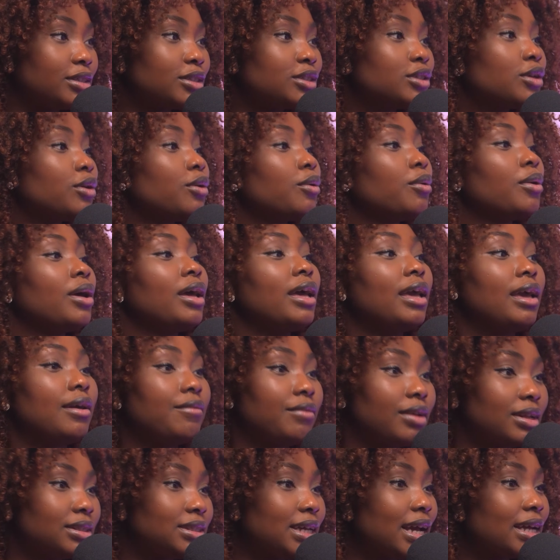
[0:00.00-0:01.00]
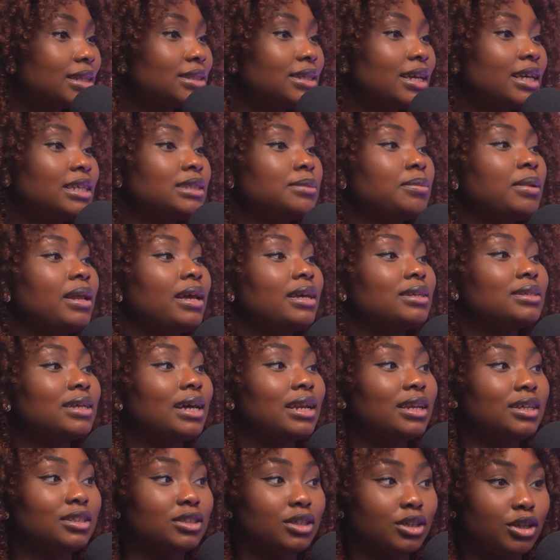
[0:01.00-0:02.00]
So if an attack takes place
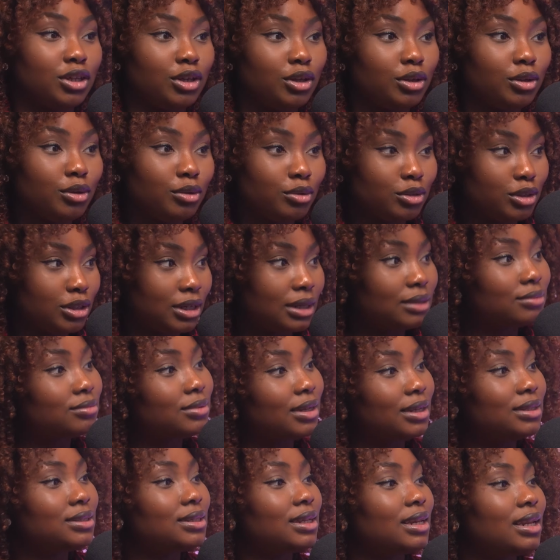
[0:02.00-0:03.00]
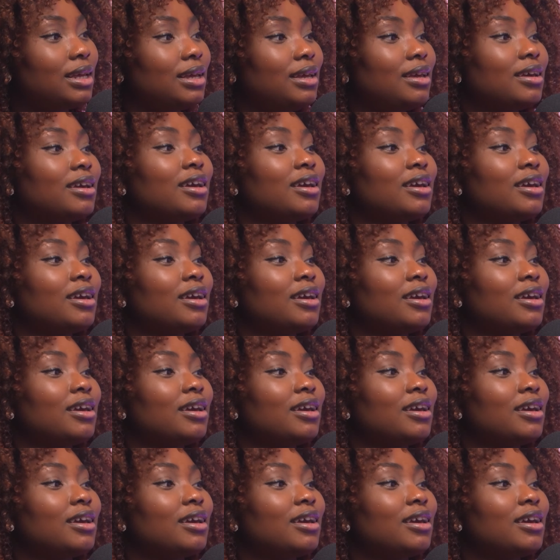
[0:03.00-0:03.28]
and it's a huge data leak,